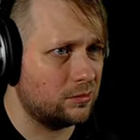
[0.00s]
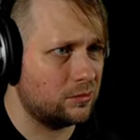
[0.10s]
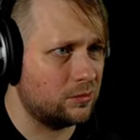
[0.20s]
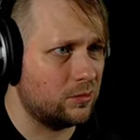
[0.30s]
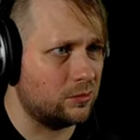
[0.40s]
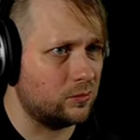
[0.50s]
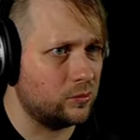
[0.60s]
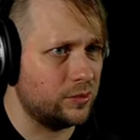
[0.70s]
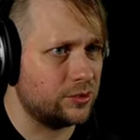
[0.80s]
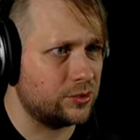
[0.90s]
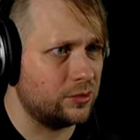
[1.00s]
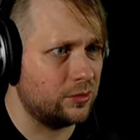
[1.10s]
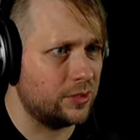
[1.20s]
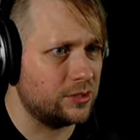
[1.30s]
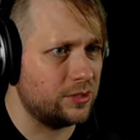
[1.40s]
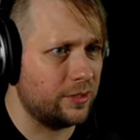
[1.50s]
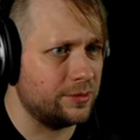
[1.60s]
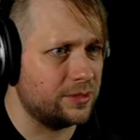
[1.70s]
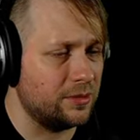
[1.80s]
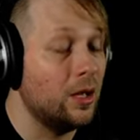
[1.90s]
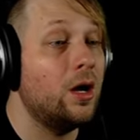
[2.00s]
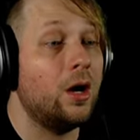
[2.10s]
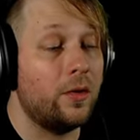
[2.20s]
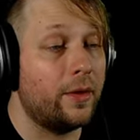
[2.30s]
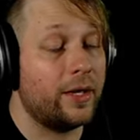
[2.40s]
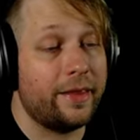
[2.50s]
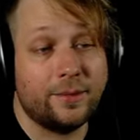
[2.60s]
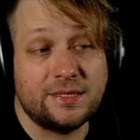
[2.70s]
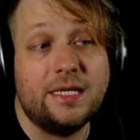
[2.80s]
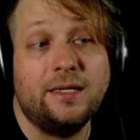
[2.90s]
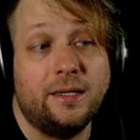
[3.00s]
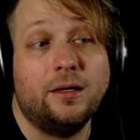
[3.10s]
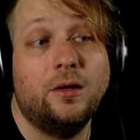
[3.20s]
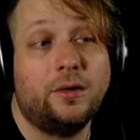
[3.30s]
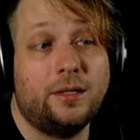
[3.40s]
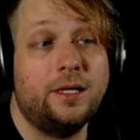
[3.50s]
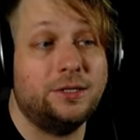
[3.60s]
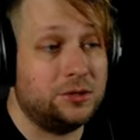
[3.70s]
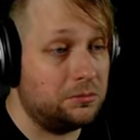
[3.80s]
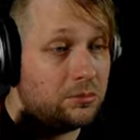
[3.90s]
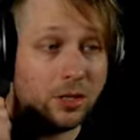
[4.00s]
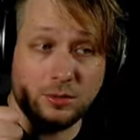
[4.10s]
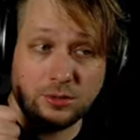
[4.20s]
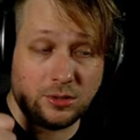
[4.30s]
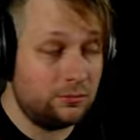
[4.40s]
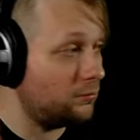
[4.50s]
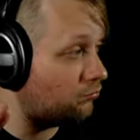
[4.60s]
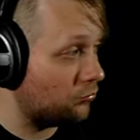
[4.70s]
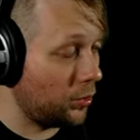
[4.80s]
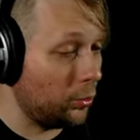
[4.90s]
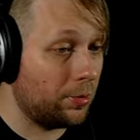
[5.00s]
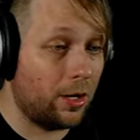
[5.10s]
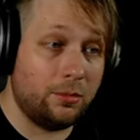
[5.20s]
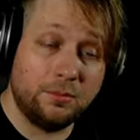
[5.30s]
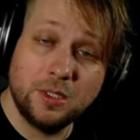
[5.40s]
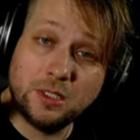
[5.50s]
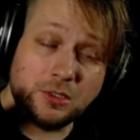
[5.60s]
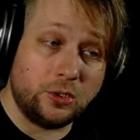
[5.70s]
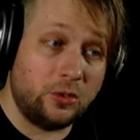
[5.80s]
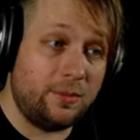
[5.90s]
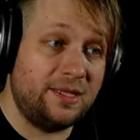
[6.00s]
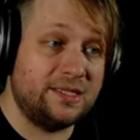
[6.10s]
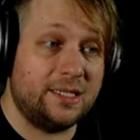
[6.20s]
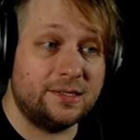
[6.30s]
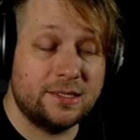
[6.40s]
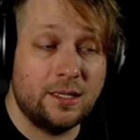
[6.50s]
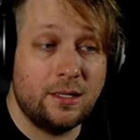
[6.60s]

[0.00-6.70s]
No, cruel nature. Okay, so that was the. Oh, okay, that was the ending. Okay, gotcha. Understood. No problem. Totally made sense.